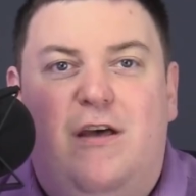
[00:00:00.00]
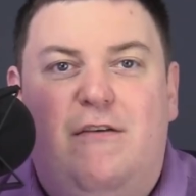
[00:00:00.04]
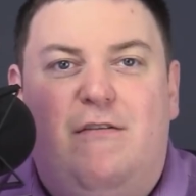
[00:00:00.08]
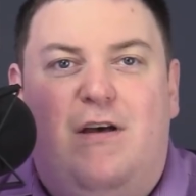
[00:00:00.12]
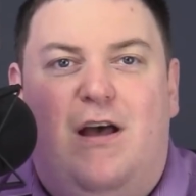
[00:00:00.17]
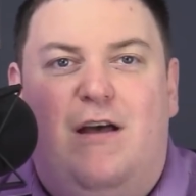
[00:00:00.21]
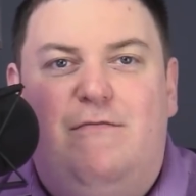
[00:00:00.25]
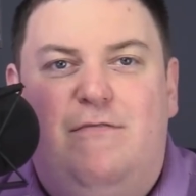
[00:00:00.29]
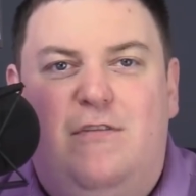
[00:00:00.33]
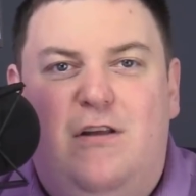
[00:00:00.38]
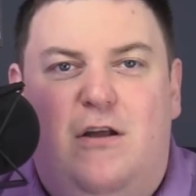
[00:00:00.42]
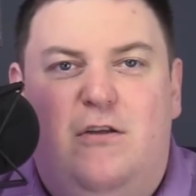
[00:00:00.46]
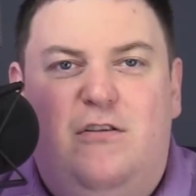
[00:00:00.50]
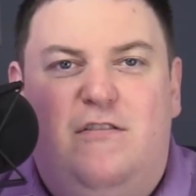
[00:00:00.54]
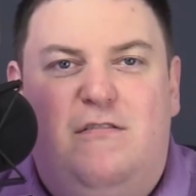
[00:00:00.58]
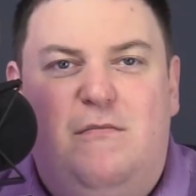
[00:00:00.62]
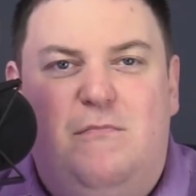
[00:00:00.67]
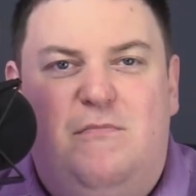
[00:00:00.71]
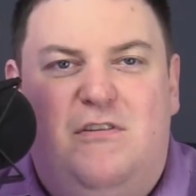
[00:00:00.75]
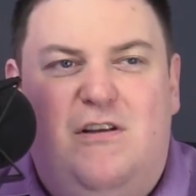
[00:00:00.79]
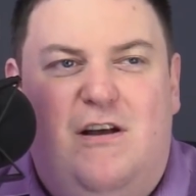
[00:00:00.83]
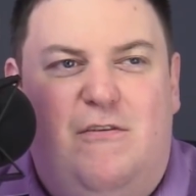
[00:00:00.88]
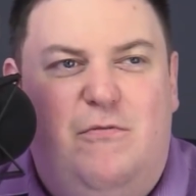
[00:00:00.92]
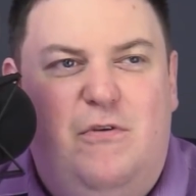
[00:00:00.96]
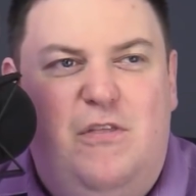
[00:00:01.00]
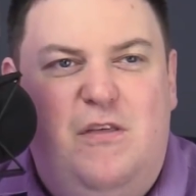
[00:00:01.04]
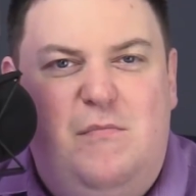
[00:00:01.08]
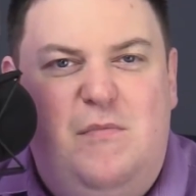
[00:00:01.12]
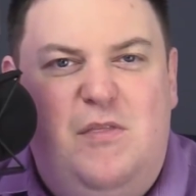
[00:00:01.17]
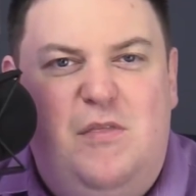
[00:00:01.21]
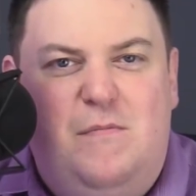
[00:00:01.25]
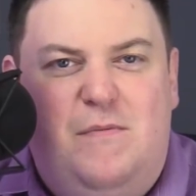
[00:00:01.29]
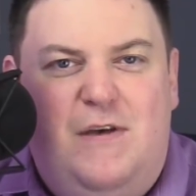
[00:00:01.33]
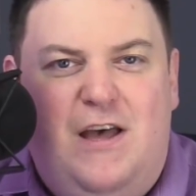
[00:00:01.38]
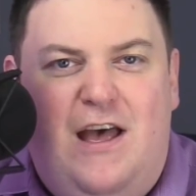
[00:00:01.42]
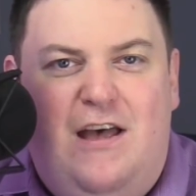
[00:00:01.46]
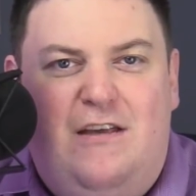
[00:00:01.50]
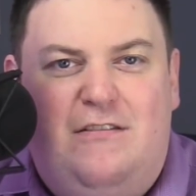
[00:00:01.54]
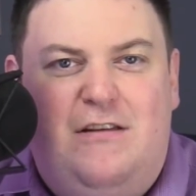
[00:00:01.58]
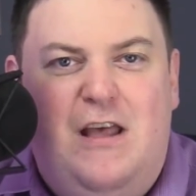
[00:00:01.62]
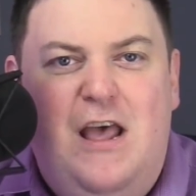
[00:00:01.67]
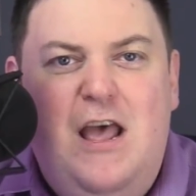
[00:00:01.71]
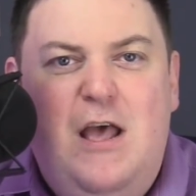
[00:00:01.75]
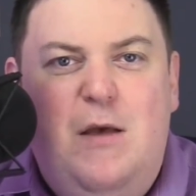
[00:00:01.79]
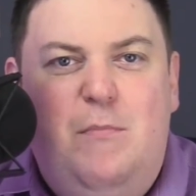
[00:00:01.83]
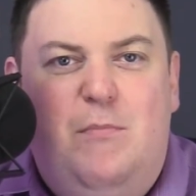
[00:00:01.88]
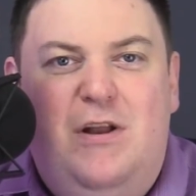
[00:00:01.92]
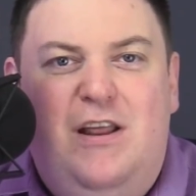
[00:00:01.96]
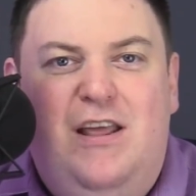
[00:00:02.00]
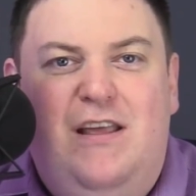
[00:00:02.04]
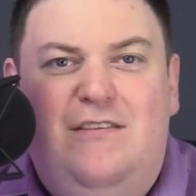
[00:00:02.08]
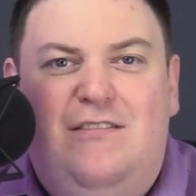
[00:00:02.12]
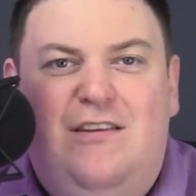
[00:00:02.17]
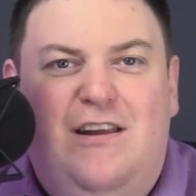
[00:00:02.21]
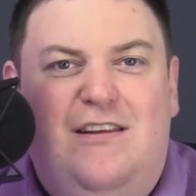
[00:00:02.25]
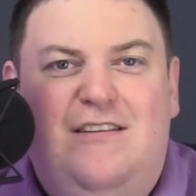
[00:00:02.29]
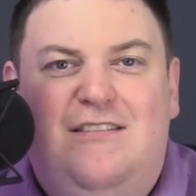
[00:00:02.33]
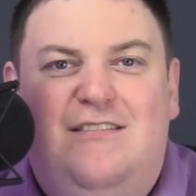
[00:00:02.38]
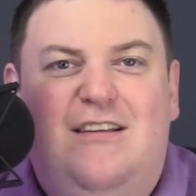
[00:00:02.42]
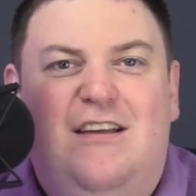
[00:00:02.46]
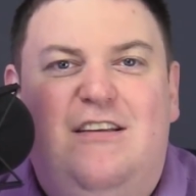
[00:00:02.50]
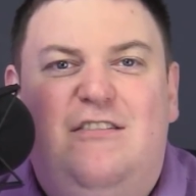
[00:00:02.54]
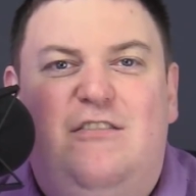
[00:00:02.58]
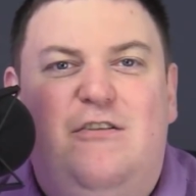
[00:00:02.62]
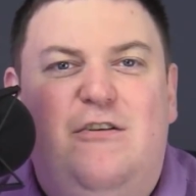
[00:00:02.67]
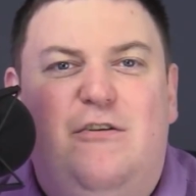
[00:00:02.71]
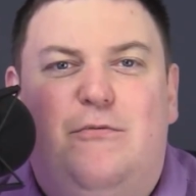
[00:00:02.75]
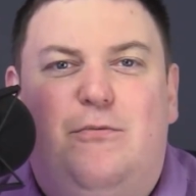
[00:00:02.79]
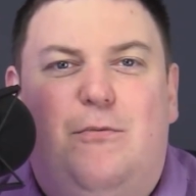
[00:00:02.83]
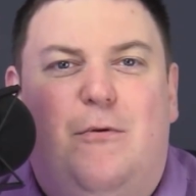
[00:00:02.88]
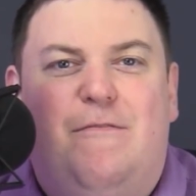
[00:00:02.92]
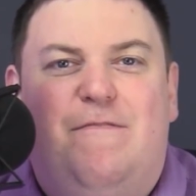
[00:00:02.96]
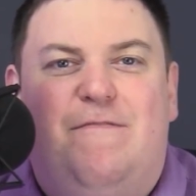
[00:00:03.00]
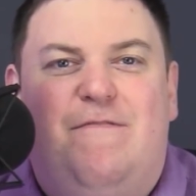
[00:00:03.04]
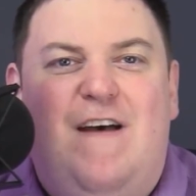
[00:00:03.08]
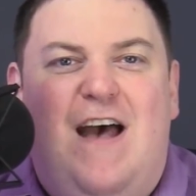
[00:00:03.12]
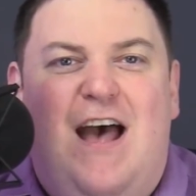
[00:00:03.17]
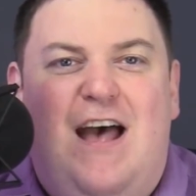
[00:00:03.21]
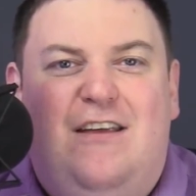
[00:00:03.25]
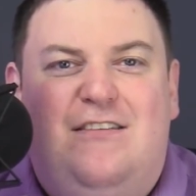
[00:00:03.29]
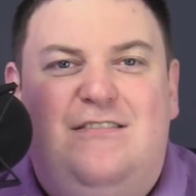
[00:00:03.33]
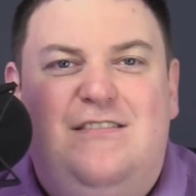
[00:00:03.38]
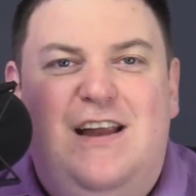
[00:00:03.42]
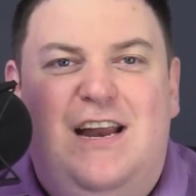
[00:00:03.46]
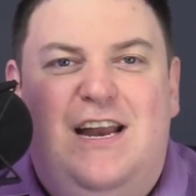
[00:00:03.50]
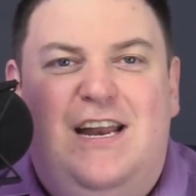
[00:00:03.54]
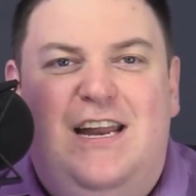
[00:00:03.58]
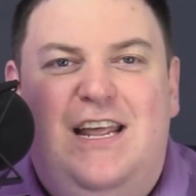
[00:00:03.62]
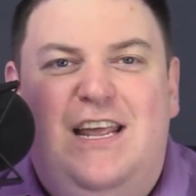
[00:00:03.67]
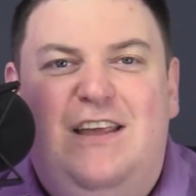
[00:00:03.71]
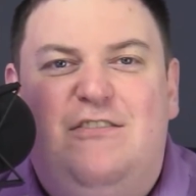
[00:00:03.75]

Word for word: I've done some stuff with him in the past, but he said his listeners were fascinated.